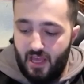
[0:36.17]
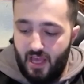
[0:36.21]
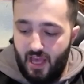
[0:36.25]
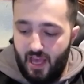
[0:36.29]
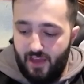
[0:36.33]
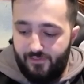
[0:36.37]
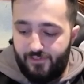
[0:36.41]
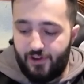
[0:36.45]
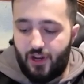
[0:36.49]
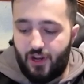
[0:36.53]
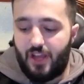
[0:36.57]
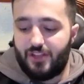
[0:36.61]

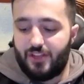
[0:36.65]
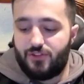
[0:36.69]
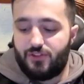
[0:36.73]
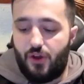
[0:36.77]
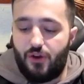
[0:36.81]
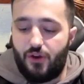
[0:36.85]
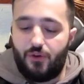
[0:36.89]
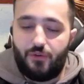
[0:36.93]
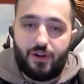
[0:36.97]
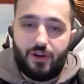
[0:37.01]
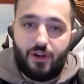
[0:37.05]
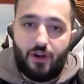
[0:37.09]
If you guys
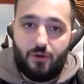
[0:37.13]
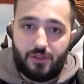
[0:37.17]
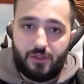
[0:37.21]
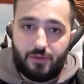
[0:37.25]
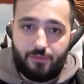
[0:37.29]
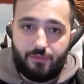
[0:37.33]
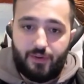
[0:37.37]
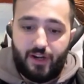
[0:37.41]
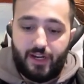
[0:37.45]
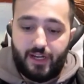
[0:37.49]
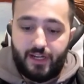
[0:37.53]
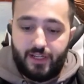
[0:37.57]
don't already know what the
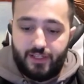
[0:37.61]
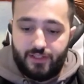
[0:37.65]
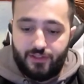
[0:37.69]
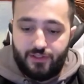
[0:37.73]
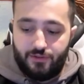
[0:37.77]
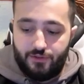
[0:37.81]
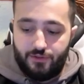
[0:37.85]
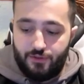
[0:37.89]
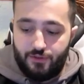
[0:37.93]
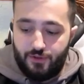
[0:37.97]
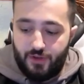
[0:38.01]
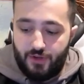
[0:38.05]
Prank-Kids
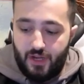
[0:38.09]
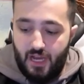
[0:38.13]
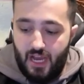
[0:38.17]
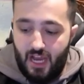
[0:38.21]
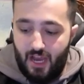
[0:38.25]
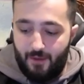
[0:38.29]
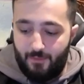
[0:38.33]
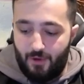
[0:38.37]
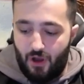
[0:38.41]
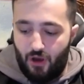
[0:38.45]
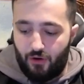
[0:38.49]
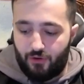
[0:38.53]
do,
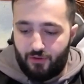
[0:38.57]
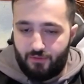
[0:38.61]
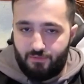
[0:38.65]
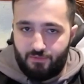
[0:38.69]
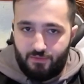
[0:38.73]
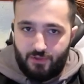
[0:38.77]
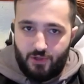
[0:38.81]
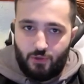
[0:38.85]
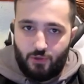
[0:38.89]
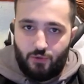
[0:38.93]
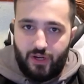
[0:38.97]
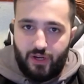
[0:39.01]
I'll
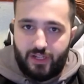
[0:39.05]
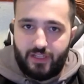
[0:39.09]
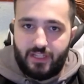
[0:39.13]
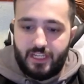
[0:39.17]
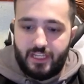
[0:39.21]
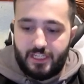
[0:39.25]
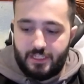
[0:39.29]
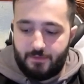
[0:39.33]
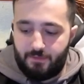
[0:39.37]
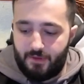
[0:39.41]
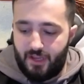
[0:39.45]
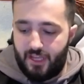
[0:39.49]
quickly
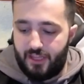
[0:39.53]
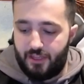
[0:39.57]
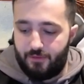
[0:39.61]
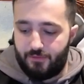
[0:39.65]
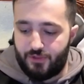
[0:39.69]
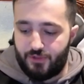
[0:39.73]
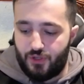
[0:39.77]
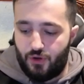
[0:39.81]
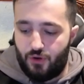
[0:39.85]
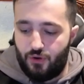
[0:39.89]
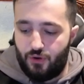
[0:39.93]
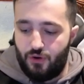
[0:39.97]
explain them.
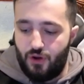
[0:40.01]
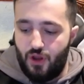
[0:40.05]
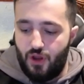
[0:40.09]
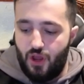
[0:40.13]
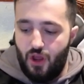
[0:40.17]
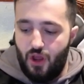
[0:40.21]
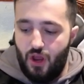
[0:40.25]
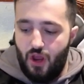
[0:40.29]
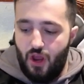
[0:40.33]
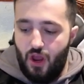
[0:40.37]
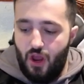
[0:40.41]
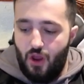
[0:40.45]
So,
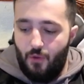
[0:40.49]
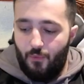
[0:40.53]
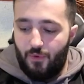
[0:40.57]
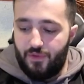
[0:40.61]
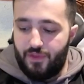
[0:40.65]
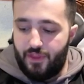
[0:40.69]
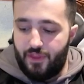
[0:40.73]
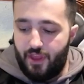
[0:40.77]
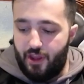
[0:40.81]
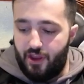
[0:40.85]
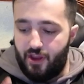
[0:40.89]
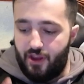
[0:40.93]
when
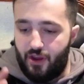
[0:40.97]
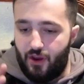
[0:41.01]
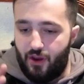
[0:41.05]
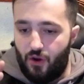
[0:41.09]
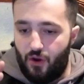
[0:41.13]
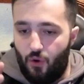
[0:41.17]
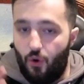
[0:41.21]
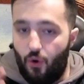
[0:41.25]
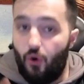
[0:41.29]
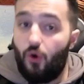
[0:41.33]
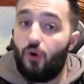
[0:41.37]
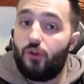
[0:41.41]
they're
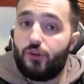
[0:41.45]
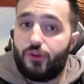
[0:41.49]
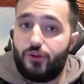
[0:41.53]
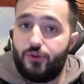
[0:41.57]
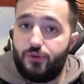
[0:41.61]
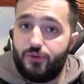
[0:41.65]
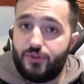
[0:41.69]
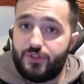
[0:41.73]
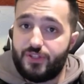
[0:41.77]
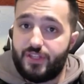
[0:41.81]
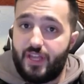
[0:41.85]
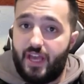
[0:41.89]
all
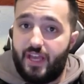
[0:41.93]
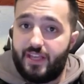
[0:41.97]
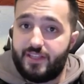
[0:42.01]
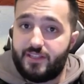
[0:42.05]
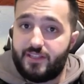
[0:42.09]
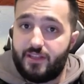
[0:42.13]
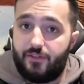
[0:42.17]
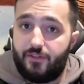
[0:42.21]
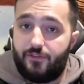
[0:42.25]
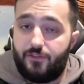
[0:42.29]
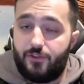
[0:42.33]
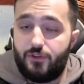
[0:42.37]
used
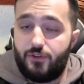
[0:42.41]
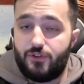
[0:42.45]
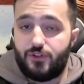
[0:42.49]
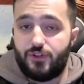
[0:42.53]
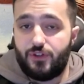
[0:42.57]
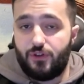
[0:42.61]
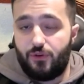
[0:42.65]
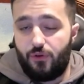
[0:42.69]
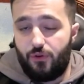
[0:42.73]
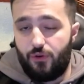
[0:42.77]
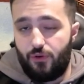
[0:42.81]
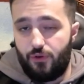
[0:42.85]
as a
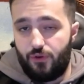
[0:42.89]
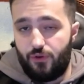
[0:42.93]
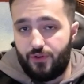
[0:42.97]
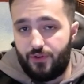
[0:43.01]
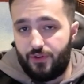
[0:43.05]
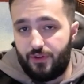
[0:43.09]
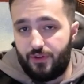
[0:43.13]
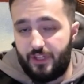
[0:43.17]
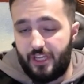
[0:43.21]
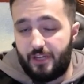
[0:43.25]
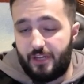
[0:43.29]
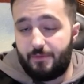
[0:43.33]
fusion or
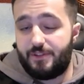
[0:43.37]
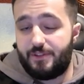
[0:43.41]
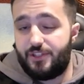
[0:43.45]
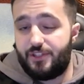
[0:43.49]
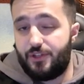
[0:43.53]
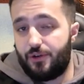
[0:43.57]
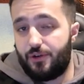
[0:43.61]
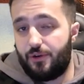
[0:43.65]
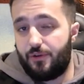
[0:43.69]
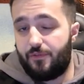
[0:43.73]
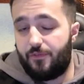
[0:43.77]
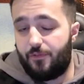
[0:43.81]
link
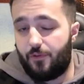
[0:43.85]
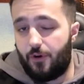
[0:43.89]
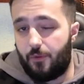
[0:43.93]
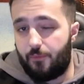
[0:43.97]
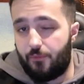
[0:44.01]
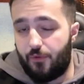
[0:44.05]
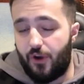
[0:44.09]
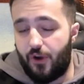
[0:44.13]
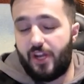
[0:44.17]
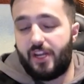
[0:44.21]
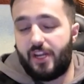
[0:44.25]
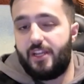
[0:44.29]
material for a
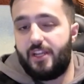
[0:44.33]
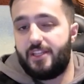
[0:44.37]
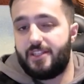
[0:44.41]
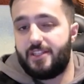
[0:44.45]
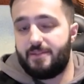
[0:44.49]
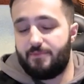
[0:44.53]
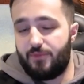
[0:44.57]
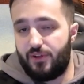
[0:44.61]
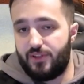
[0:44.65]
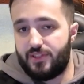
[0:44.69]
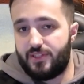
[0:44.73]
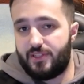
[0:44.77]
Prank-Kids
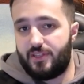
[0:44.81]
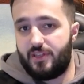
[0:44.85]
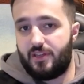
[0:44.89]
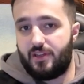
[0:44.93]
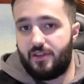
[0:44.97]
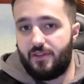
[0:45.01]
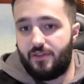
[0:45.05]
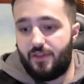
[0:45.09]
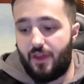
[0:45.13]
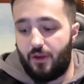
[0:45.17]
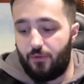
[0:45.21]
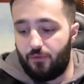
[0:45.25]

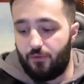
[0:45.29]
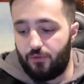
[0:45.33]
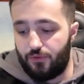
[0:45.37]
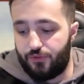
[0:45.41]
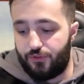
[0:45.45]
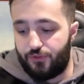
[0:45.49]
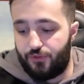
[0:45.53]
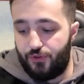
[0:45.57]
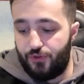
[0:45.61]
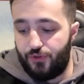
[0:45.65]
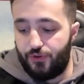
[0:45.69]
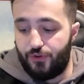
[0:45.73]
monster, they will
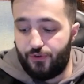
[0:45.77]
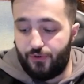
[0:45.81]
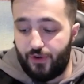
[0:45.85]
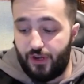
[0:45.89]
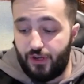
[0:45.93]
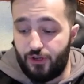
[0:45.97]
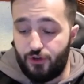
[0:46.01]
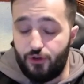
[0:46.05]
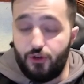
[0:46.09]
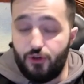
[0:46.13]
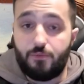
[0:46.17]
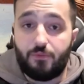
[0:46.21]
tutor a
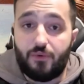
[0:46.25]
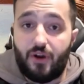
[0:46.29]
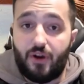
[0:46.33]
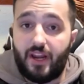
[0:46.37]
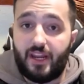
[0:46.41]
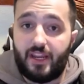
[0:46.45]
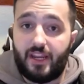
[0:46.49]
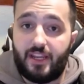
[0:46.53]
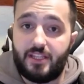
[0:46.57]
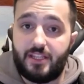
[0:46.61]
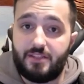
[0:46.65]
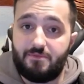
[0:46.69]
new
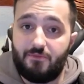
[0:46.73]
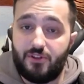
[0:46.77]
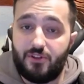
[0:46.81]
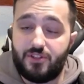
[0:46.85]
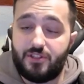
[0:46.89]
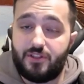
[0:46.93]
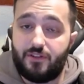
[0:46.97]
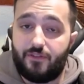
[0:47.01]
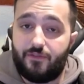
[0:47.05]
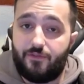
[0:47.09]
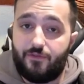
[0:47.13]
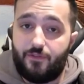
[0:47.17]
Prank-Kids
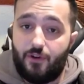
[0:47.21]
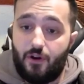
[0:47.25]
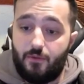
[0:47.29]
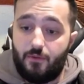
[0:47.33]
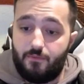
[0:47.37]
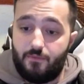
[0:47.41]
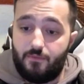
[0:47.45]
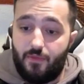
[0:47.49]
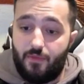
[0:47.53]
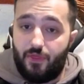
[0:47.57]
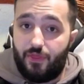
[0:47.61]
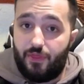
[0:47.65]
monster
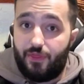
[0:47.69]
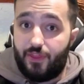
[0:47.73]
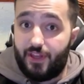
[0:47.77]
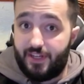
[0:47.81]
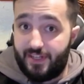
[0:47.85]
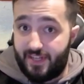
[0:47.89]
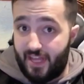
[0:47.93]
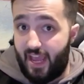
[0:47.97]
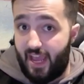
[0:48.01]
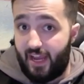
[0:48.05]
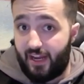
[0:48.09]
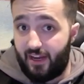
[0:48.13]
from the
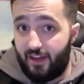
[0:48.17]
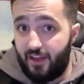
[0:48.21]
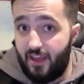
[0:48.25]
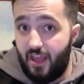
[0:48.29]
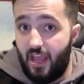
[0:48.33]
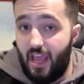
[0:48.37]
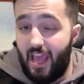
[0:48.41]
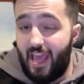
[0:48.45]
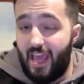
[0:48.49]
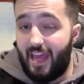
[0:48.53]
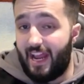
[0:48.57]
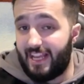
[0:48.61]
deck.
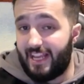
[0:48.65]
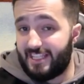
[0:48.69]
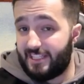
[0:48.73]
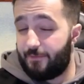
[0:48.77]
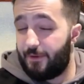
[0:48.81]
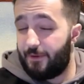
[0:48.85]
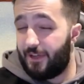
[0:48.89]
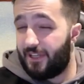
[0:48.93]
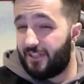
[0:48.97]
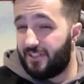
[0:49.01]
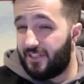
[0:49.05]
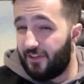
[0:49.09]
It has to
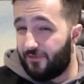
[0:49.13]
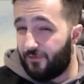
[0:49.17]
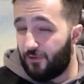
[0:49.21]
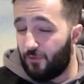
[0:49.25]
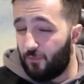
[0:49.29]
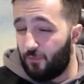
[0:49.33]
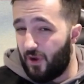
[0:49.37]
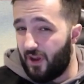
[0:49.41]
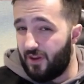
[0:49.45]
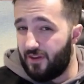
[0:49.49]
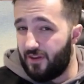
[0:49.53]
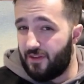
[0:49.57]
be a
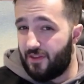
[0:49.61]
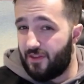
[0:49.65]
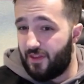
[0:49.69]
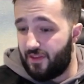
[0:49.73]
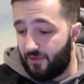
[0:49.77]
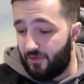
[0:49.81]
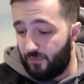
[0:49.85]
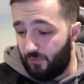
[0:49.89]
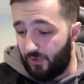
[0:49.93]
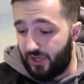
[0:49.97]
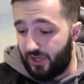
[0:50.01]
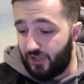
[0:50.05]
different one than
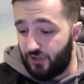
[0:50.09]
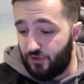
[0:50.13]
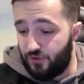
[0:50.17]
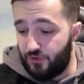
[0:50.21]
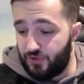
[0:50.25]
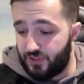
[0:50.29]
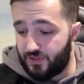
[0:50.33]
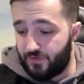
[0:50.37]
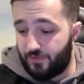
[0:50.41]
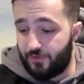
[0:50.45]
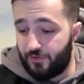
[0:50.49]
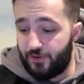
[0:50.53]
the one
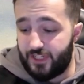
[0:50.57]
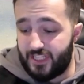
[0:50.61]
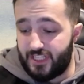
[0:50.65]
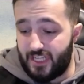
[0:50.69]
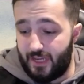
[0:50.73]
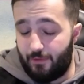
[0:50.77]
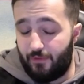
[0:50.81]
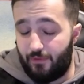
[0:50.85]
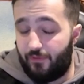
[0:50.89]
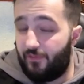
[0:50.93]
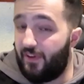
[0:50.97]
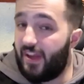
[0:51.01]
used. For
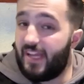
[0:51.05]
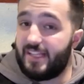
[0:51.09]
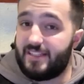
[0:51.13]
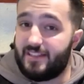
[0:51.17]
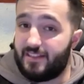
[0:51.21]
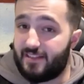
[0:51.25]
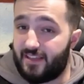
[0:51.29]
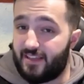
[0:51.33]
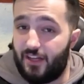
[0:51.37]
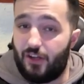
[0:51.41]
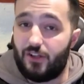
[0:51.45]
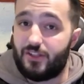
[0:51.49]
example,
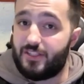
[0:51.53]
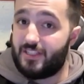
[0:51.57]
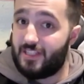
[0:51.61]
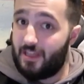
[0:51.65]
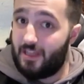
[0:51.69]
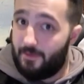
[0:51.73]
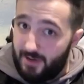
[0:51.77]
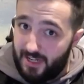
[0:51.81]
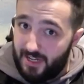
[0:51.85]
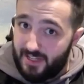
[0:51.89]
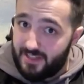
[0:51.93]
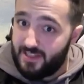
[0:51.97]
Fancies cannot
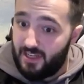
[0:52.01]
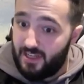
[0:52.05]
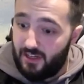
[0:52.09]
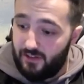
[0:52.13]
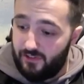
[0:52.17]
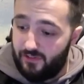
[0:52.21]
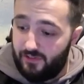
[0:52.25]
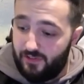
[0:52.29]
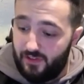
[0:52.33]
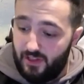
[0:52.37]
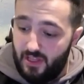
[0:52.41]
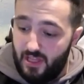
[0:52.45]
summon
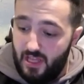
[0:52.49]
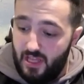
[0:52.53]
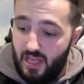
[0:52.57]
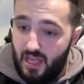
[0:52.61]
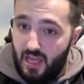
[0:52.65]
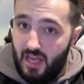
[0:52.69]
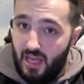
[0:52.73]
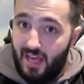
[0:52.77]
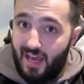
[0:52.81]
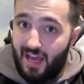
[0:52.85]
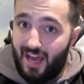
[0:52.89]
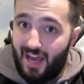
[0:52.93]
itself,
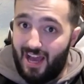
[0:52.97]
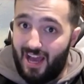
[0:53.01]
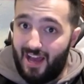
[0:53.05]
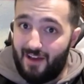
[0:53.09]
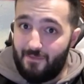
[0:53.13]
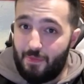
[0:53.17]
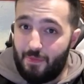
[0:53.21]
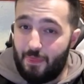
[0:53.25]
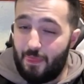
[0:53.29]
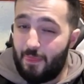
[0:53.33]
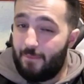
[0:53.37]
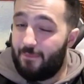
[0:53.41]

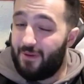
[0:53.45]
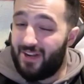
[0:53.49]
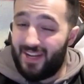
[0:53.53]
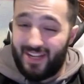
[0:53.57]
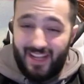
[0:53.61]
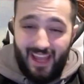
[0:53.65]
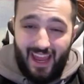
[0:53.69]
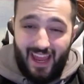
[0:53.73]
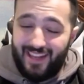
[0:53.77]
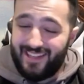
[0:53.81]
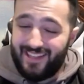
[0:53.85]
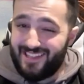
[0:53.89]
but it
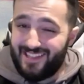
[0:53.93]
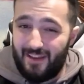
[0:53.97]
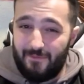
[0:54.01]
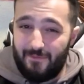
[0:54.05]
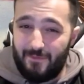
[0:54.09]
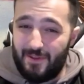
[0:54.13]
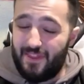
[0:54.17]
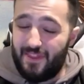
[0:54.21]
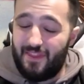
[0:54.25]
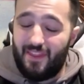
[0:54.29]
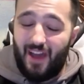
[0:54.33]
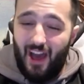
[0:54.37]
can
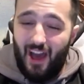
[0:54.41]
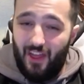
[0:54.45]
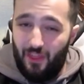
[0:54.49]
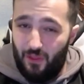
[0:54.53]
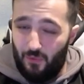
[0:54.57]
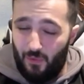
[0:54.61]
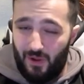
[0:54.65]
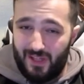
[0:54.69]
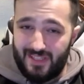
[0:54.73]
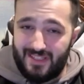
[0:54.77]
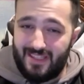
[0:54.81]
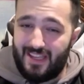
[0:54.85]
summon
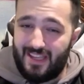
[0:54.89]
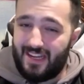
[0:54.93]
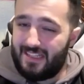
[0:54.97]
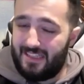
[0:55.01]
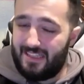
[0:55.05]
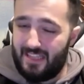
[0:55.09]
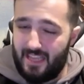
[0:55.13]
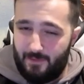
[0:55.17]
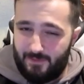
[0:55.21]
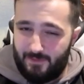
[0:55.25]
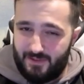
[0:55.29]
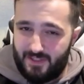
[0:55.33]
other ones, like
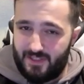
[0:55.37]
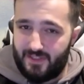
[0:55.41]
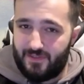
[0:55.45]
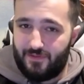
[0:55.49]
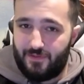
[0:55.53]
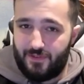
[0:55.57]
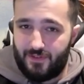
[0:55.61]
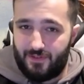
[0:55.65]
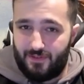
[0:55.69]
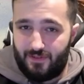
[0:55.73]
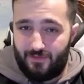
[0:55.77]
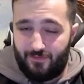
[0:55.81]
Lampsies,
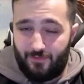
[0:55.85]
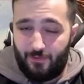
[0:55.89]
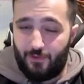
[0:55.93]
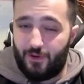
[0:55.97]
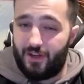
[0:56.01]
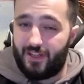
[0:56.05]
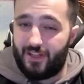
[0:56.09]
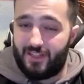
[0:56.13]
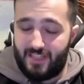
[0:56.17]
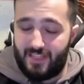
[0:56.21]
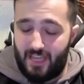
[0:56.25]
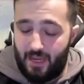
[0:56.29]
for
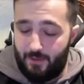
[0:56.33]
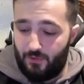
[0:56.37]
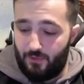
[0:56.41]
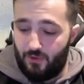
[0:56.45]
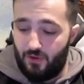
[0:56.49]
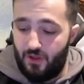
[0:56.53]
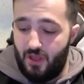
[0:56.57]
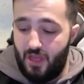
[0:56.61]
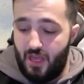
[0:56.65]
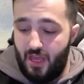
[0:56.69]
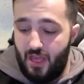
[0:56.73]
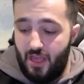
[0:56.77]
an example.
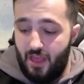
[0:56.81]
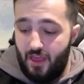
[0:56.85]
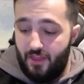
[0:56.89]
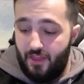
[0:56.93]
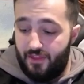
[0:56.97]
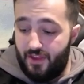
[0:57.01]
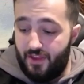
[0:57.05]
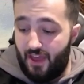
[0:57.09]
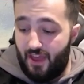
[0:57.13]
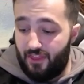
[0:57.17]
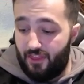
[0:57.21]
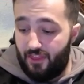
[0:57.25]

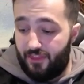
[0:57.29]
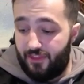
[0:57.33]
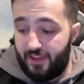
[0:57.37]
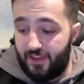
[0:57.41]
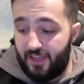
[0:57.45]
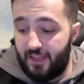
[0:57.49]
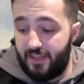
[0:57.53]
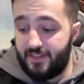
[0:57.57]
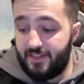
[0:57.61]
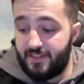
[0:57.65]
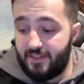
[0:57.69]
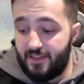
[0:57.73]
The other
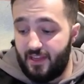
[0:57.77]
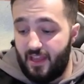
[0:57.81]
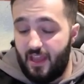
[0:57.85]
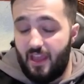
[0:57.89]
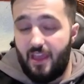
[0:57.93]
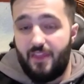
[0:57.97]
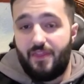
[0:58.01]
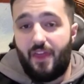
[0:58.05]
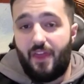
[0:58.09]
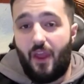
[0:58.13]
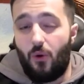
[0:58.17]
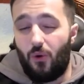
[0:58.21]
thing is,
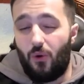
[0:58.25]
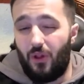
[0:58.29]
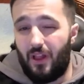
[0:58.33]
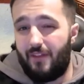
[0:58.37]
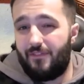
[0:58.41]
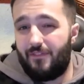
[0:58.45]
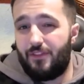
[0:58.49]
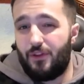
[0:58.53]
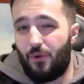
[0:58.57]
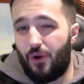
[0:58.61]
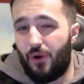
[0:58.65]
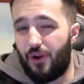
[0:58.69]
they all
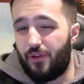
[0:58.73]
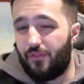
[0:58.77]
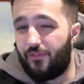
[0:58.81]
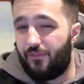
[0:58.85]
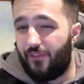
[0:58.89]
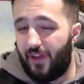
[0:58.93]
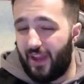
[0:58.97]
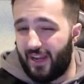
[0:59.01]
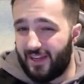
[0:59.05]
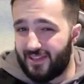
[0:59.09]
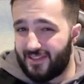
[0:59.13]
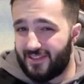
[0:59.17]
have their own
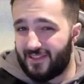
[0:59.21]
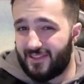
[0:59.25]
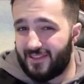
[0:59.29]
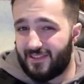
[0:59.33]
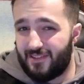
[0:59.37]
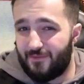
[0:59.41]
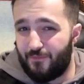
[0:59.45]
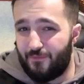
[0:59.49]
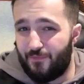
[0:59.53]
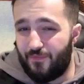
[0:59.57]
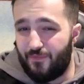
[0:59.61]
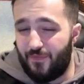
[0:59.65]
effects
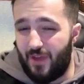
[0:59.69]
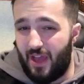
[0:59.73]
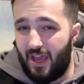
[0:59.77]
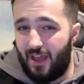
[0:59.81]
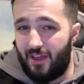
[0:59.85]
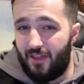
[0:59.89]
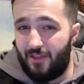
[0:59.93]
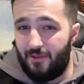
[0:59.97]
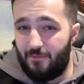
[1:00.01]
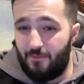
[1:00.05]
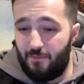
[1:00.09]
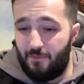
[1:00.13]

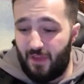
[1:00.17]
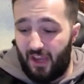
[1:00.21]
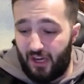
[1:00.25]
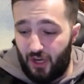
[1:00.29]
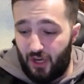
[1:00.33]
that